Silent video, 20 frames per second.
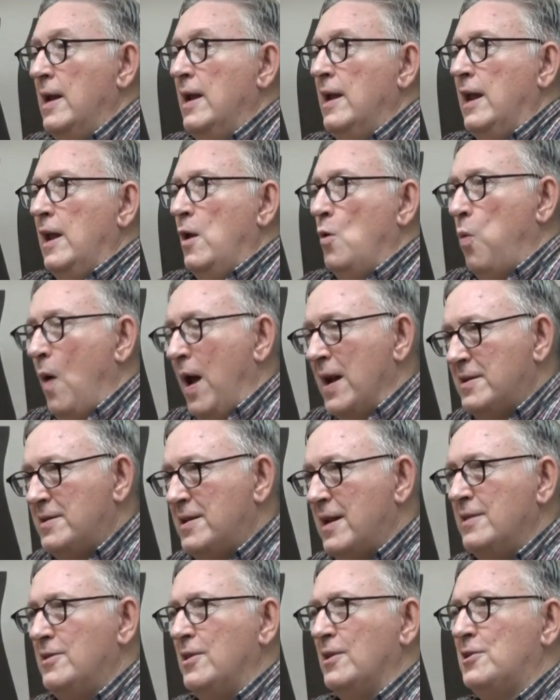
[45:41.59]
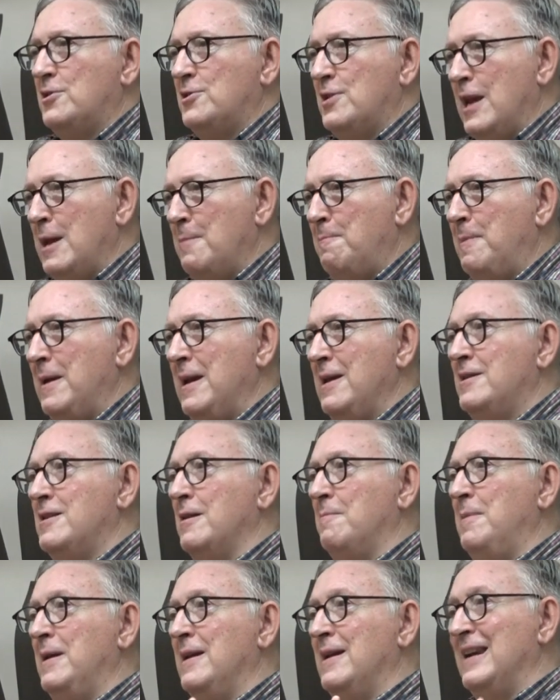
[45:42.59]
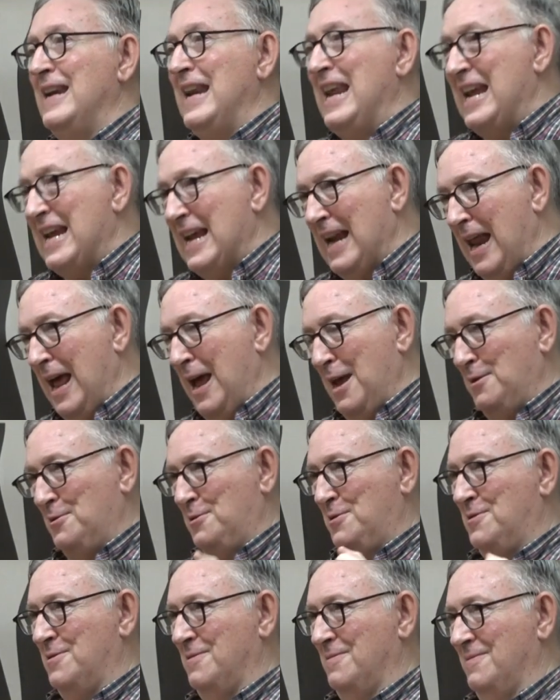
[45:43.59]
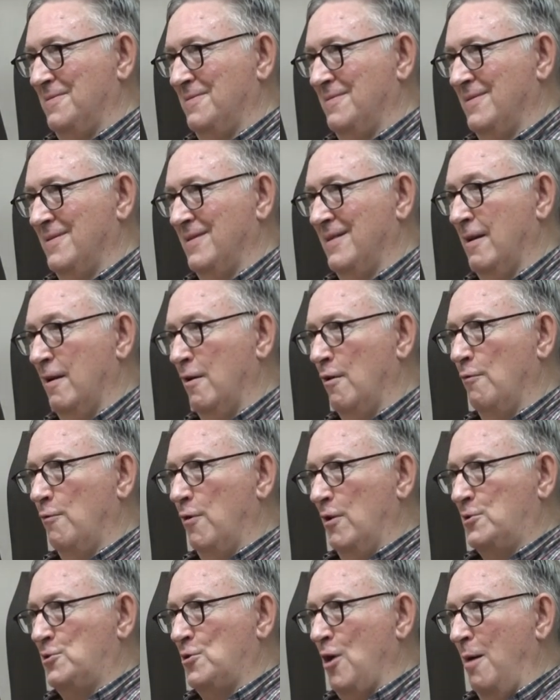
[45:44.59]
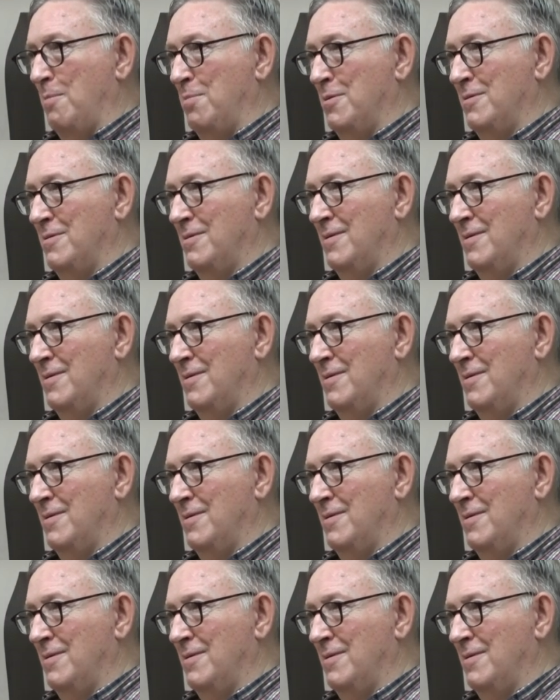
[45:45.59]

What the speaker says: He wanted the CP to be legalized. Full stop.